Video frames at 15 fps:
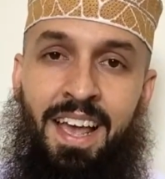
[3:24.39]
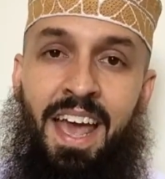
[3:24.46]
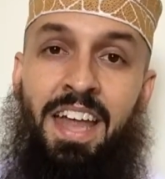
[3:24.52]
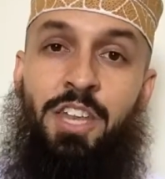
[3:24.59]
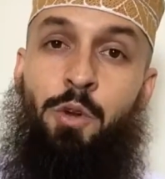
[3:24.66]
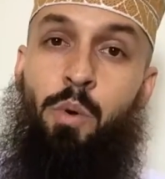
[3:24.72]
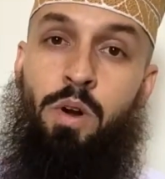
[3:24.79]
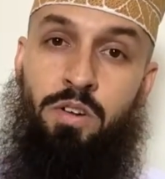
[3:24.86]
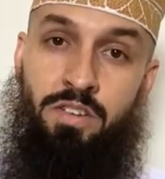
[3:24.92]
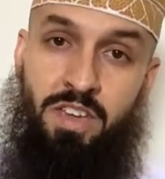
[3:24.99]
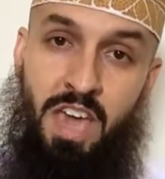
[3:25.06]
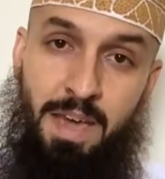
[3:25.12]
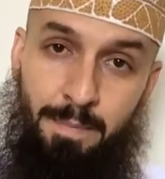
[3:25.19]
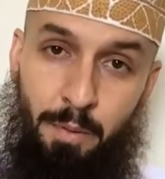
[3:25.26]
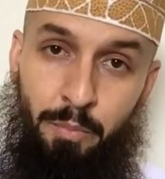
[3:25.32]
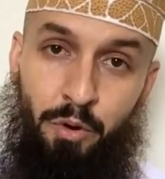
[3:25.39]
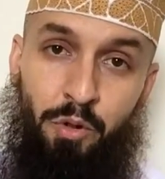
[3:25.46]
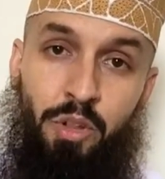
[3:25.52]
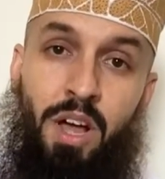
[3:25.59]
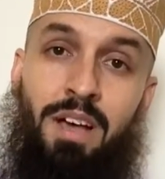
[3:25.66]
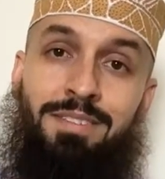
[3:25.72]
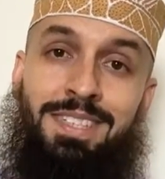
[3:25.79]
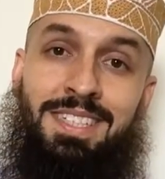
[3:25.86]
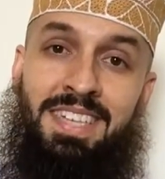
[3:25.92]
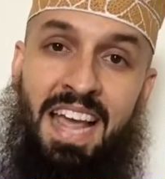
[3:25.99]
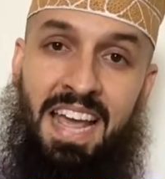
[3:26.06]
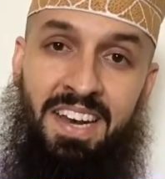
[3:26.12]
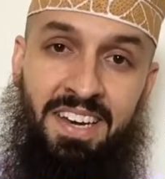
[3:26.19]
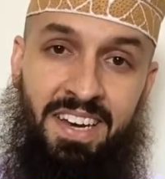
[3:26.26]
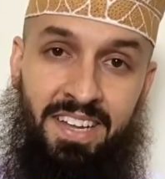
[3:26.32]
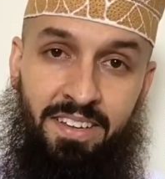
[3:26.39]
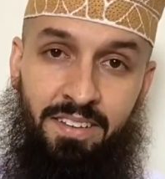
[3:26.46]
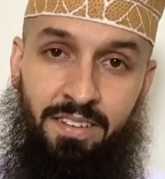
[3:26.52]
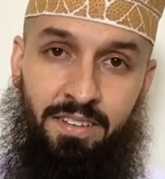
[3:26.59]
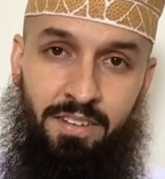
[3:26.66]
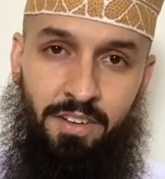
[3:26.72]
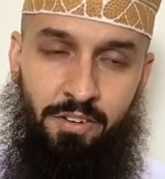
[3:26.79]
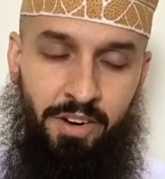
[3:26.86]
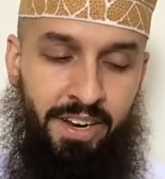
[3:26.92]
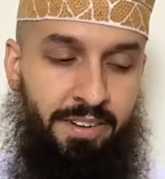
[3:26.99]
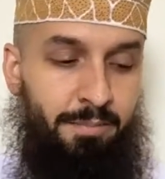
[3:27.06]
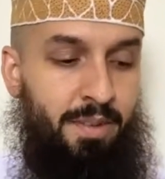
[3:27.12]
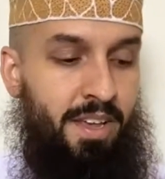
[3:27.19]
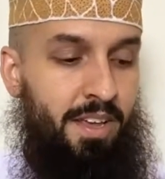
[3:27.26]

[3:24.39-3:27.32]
and you are capable of standing, all right?